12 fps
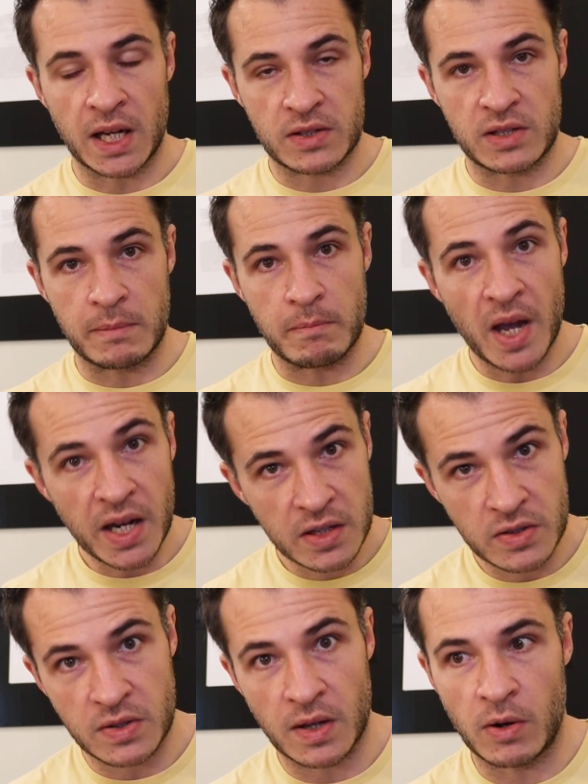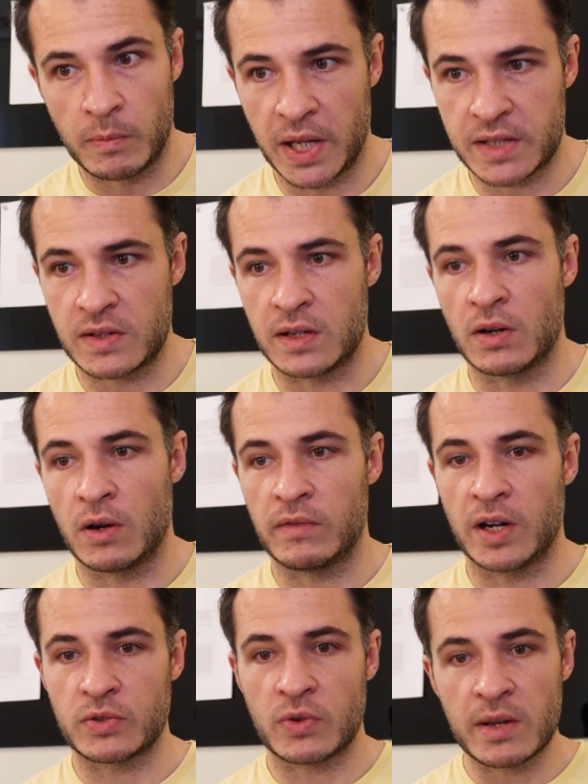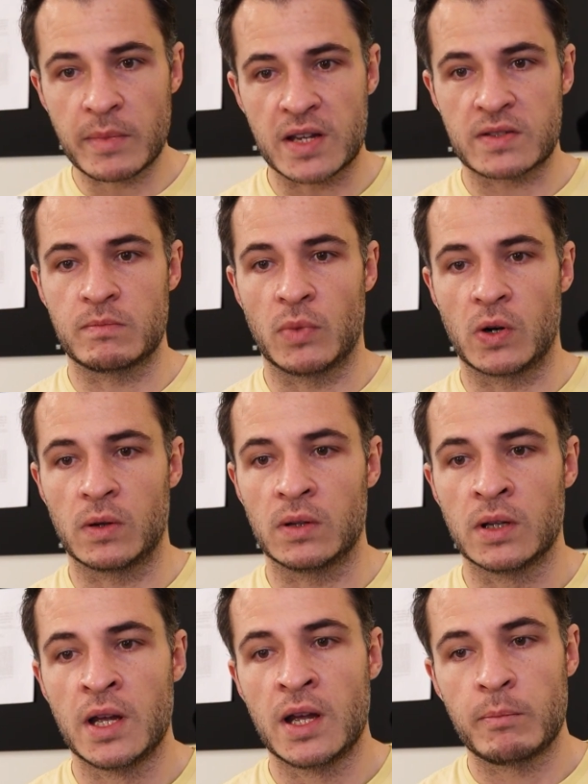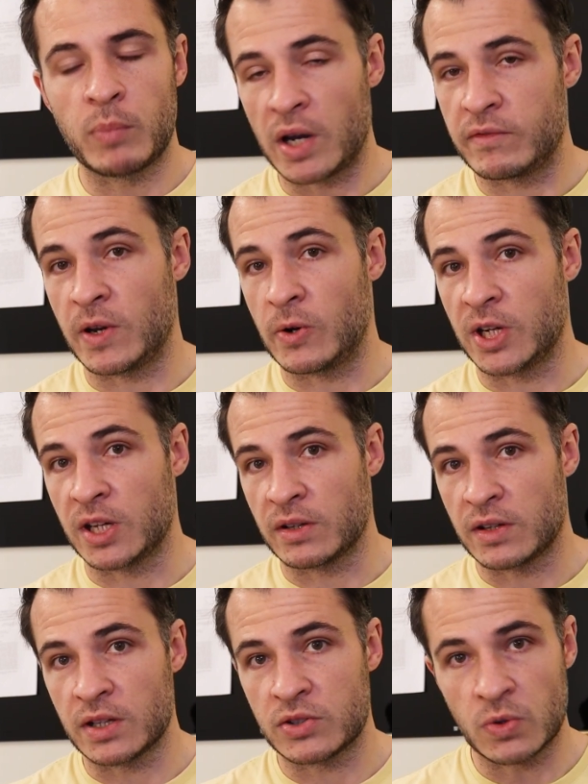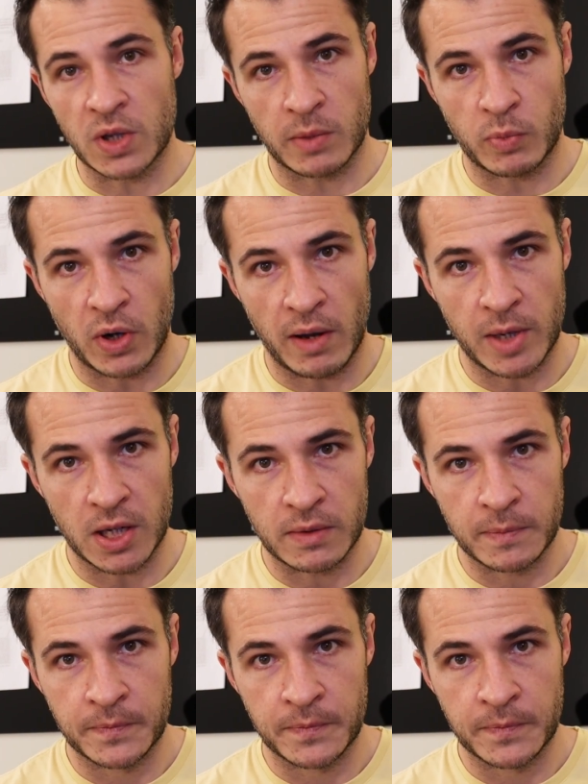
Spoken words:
actually manage the complexity of our tree-based model by varying the tuning parameter.